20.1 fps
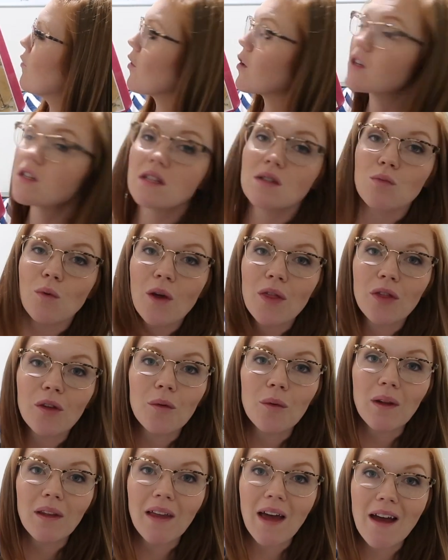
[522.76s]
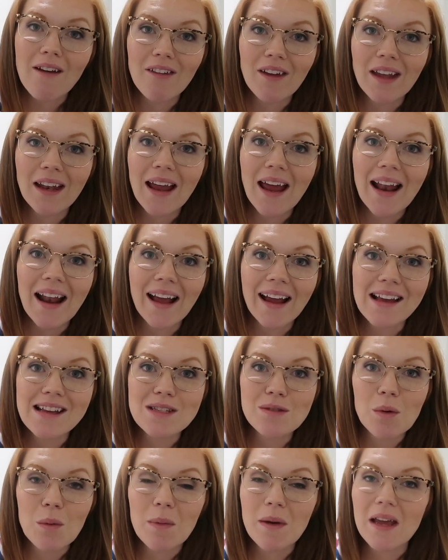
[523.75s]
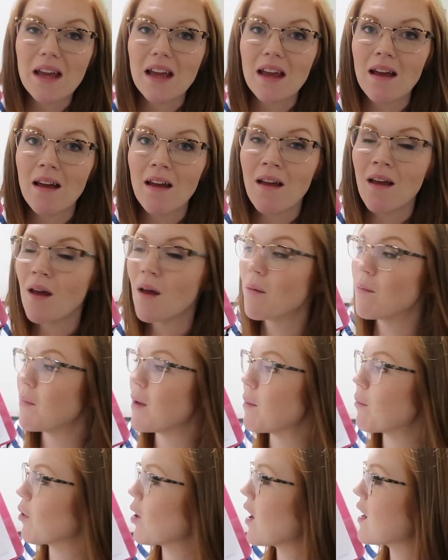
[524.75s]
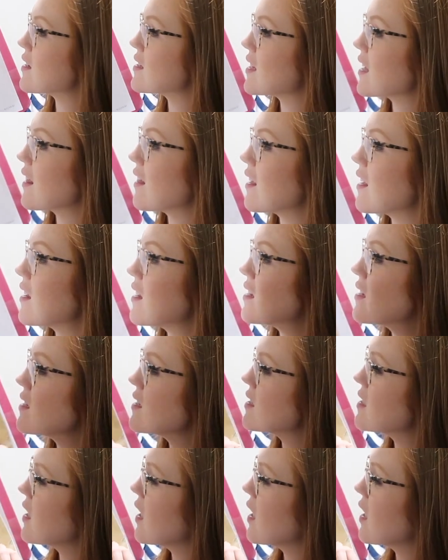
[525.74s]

verses 1 through 11, and I guess we'll be memorizing this